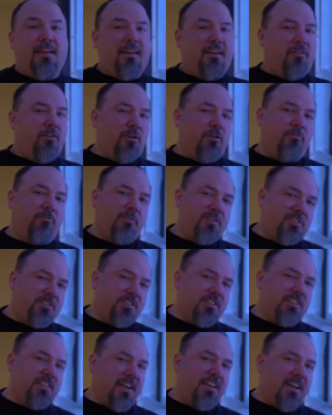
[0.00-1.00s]
I
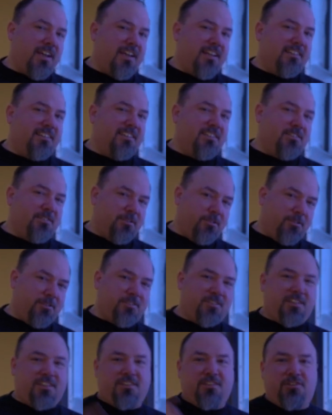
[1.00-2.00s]
originally had these
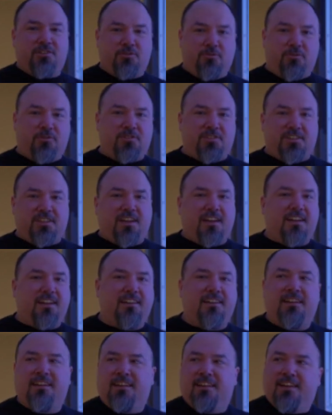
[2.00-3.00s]
hooks on the door
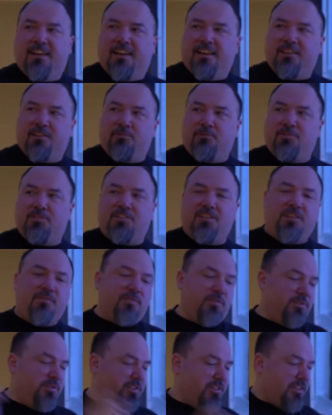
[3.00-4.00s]
side and the
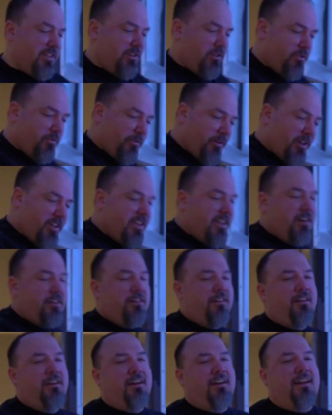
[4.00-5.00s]
receivers over
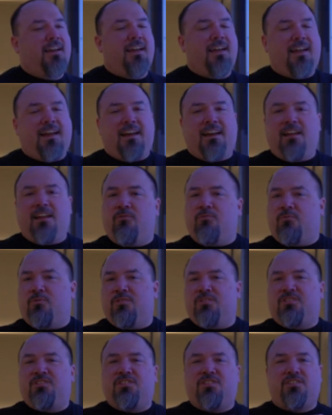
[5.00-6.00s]
here and
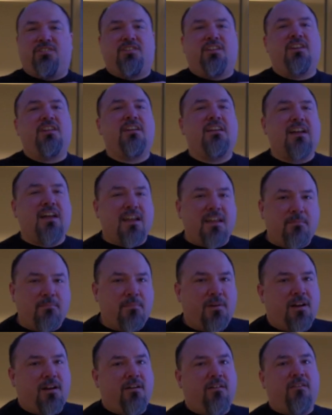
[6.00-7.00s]
was just a
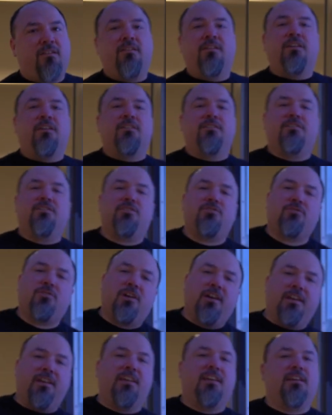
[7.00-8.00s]
nightmare to
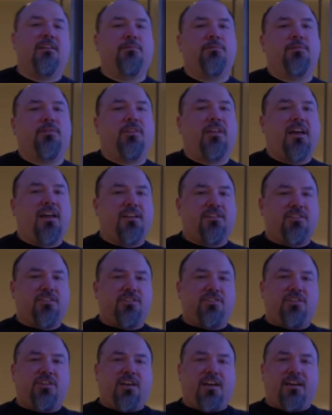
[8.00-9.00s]
try and get them to latch
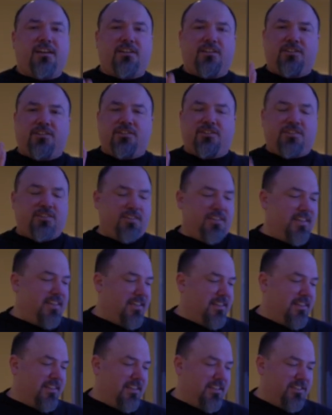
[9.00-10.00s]
because you had to just
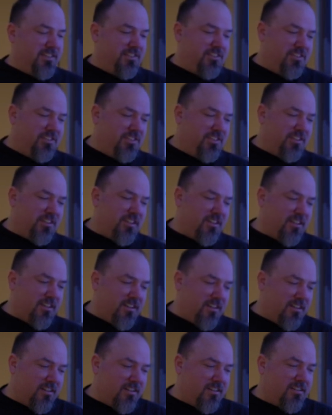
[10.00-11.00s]
get this
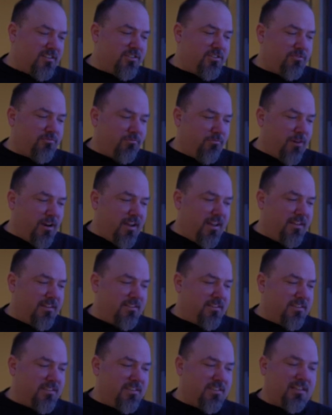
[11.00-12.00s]
just right
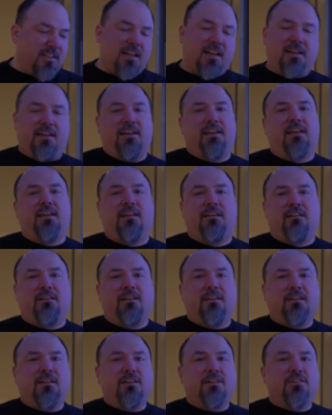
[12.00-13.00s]
to slide in
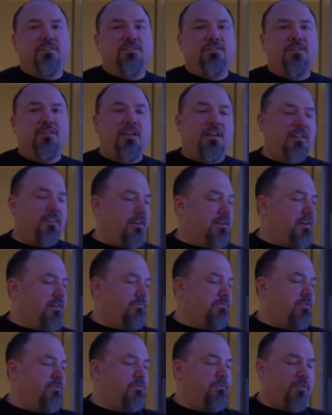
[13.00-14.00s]
so now that
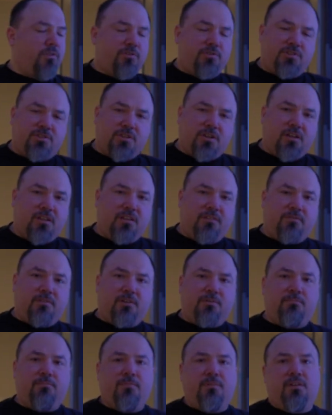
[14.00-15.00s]
I've reversed all of
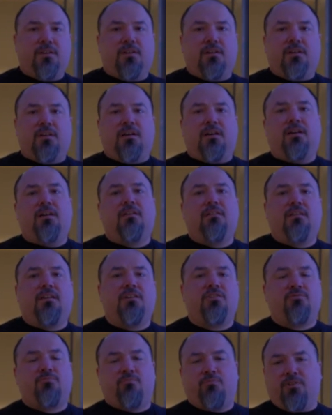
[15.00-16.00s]
them, uh,
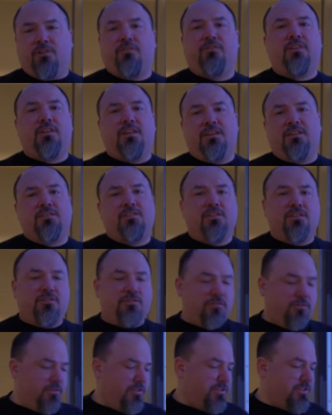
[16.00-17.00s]
it's real easy to
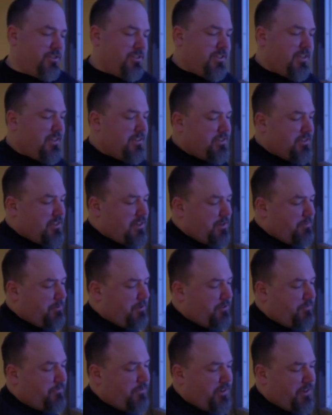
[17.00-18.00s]
do. It just takes a couple
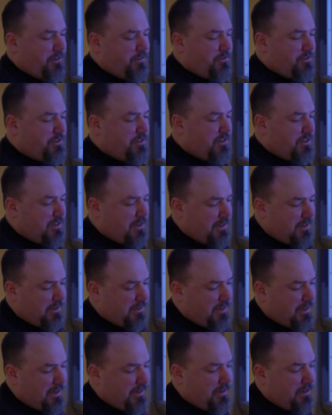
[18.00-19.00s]
of fingers to kind of
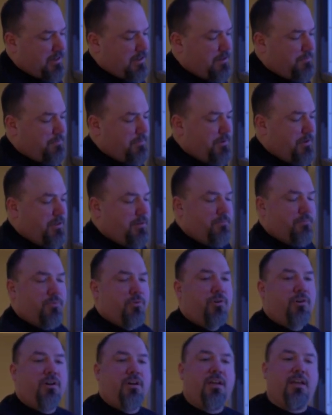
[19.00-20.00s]
line it up and
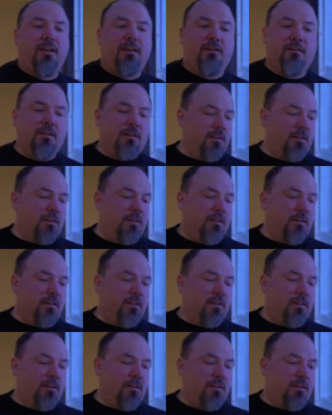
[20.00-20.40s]
put it in.